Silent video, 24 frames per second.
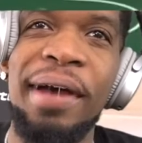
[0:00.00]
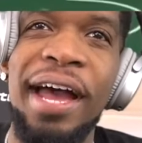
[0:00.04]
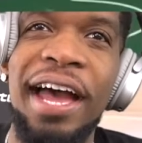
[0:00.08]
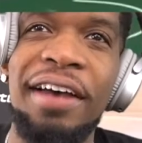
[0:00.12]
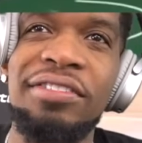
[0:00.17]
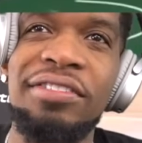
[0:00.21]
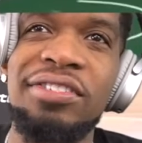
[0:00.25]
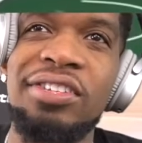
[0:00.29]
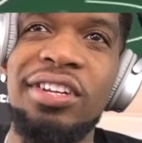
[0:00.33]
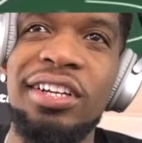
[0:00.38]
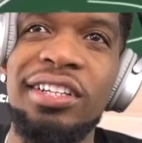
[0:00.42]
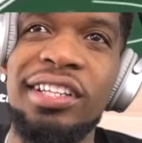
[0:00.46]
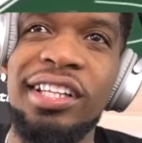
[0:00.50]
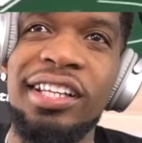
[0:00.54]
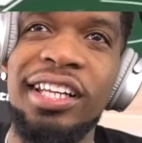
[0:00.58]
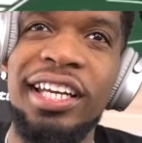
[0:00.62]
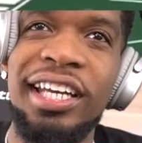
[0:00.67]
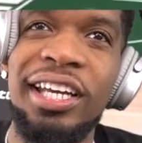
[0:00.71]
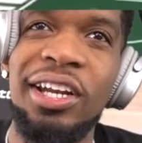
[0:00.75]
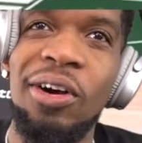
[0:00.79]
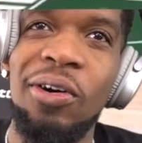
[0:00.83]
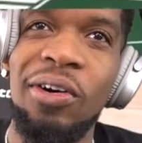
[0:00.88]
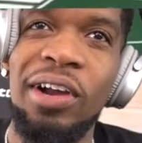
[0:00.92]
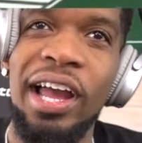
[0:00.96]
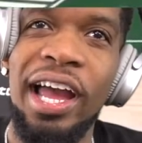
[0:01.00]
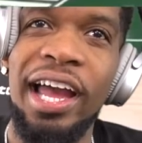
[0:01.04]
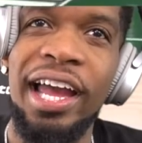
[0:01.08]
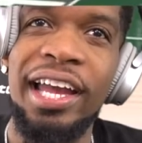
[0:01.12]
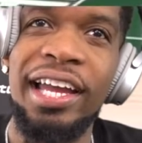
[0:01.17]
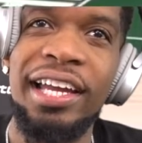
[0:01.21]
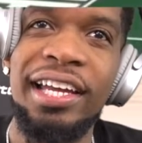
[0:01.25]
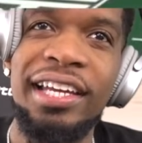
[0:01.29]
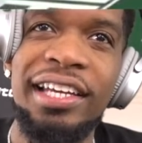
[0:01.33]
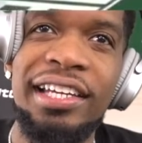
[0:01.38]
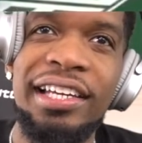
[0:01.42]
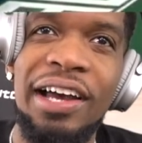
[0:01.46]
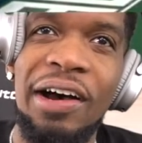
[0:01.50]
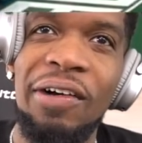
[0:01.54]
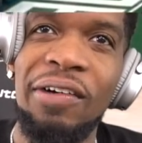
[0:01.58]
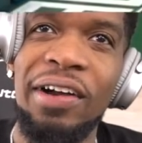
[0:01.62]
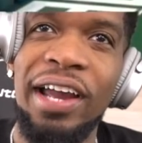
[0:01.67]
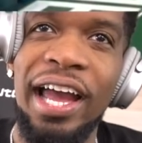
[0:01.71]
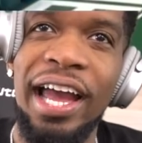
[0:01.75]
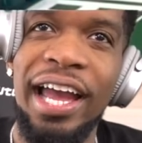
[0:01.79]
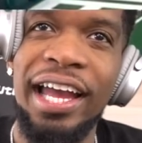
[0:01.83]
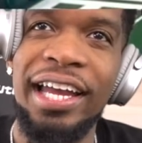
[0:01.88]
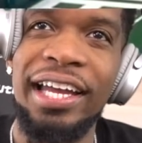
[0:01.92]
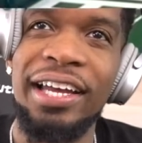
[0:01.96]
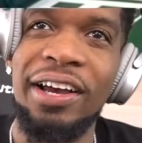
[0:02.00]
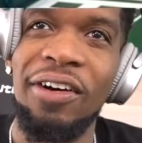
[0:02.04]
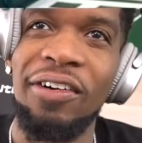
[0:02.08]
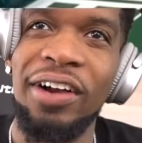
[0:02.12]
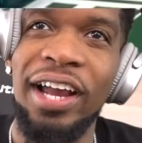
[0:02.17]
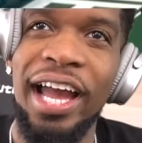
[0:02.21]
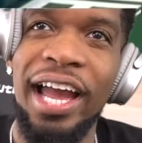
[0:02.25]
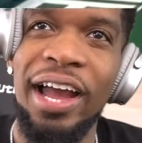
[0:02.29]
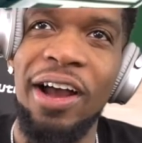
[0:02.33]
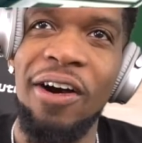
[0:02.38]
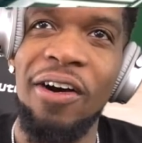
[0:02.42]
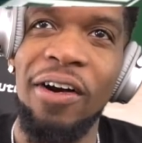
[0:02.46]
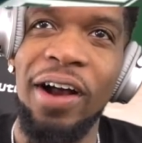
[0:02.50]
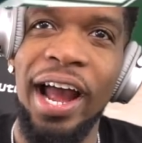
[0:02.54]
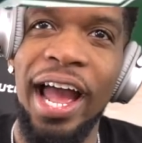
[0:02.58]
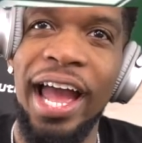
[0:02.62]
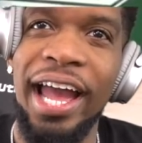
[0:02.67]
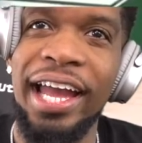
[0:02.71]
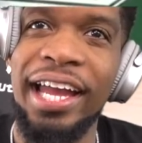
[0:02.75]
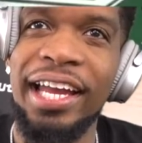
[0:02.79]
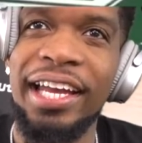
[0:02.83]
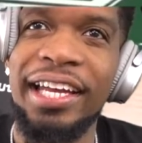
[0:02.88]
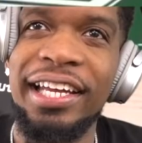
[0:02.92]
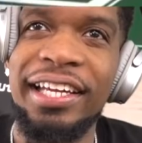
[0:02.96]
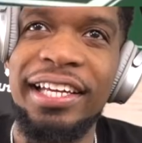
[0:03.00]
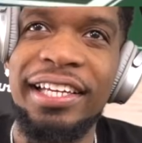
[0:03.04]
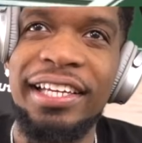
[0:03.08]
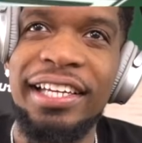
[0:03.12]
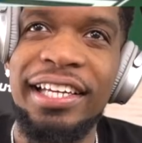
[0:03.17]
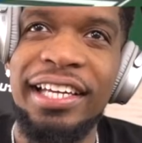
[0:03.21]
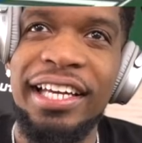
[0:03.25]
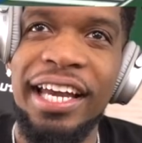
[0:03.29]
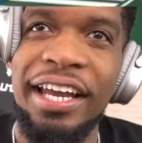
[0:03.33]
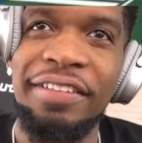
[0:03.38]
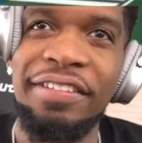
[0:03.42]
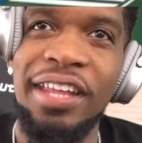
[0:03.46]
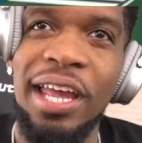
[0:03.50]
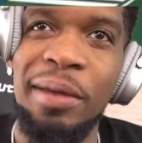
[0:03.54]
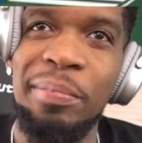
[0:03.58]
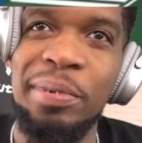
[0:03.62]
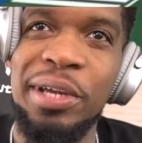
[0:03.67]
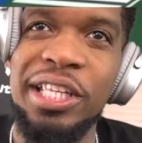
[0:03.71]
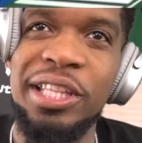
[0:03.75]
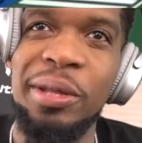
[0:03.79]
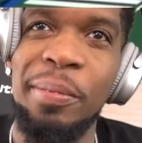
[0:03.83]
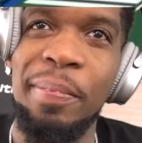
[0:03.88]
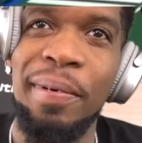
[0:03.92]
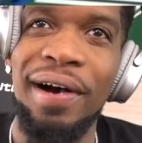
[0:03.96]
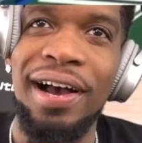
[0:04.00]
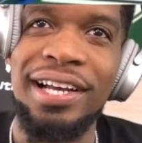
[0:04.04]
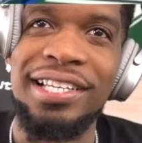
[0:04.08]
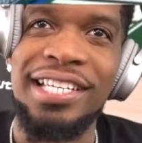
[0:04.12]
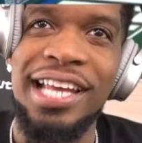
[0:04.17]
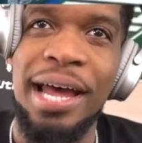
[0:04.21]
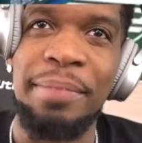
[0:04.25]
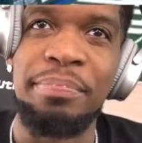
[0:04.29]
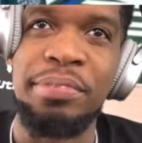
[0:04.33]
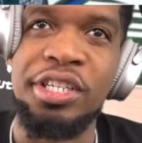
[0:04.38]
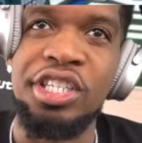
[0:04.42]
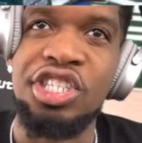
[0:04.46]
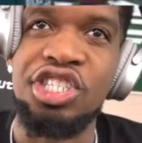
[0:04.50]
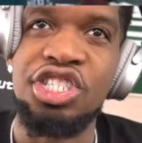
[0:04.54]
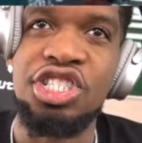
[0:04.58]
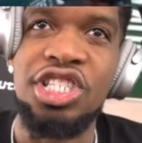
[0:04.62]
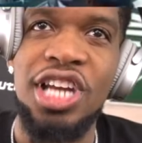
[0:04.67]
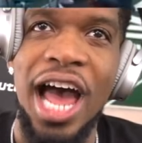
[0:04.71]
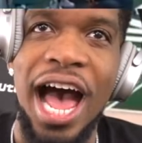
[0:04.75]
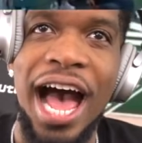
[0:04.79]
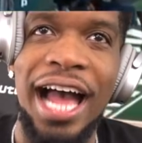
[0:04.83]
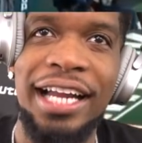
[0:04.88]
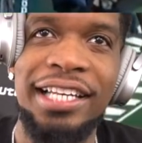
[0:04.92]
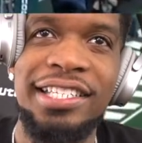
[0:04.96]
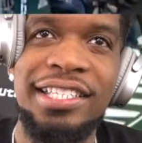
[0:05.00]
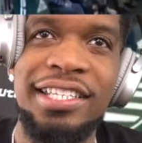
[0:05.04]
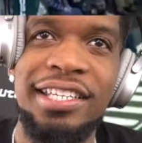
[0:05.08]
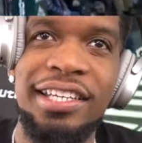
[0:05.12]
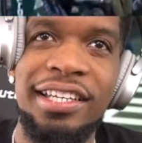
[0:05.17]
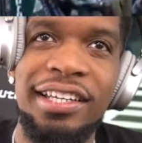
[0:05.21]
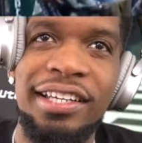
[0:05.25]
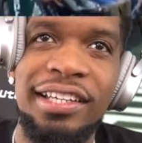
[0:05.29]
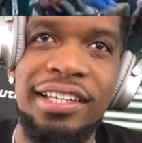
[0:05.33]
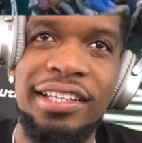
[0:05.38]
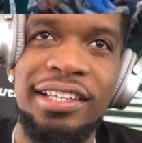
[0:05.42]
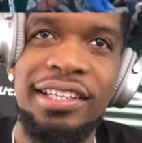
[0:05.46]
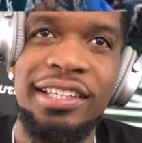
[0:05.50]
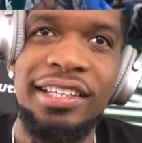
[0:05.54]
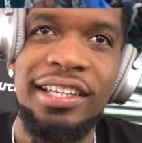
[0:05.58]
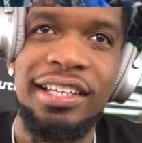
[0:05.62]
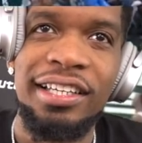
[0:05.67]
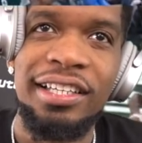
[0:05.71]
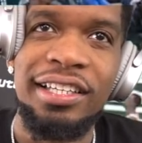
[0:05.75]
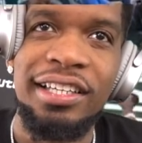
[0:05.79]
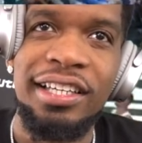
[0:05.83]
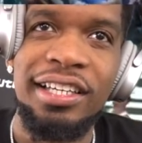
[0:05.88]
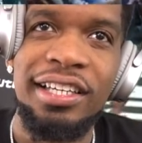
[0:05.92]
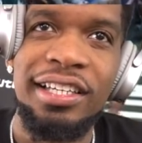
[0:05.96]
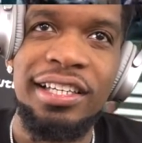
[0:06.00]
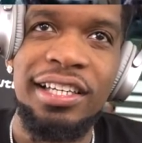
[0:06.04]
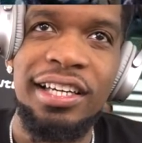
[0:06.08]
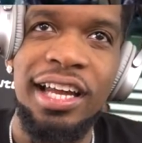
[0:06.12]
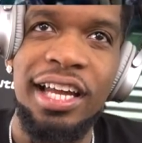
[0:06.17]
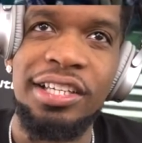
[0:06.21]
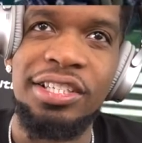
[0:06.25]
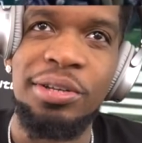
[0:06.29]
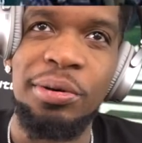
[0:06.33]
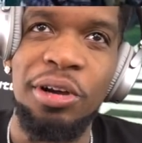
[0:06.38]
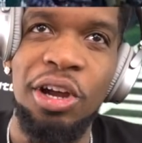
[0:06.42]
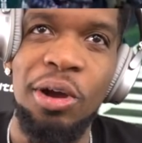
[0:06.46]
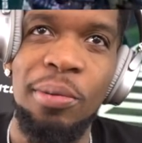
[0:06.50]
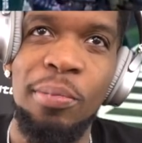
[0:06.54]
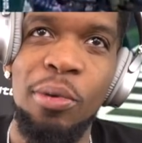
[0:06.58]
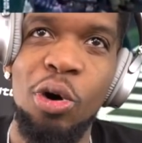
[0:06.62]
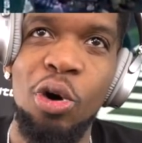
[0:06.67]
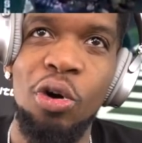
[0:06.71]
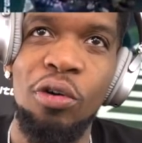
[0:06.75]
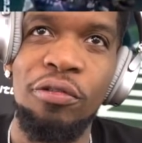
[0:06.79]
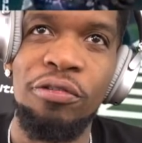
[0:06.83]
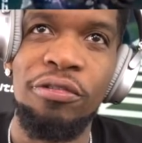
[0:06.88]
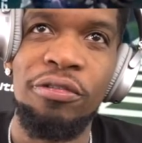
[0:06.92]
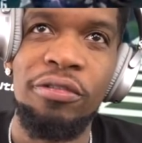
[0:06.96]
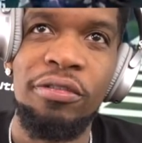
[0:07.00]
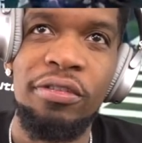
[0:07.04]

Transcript: Mavs took the lead. Okay, okay, okay, okay. If they beat the Bucks, I'd be shocked. That's a good move.